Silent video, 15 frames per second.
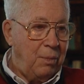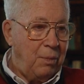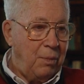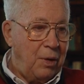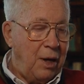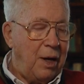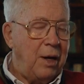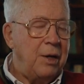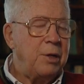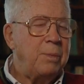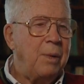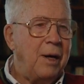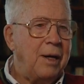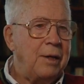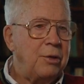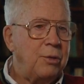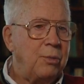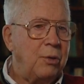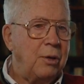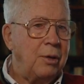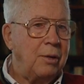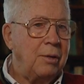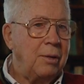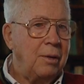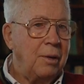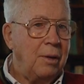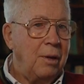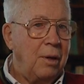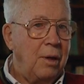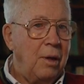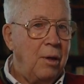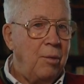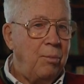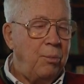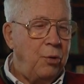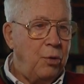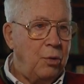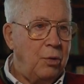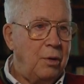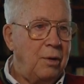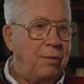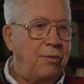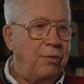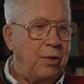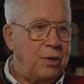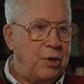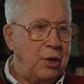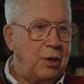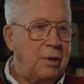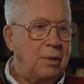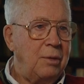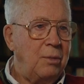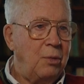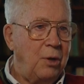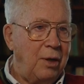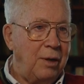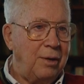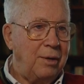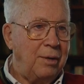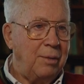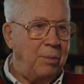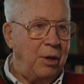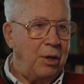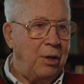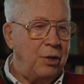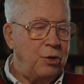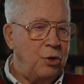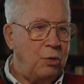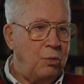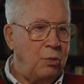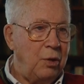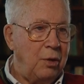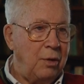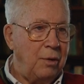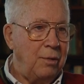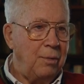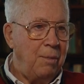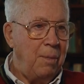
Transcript: the hardest parts were pure physical work, because you're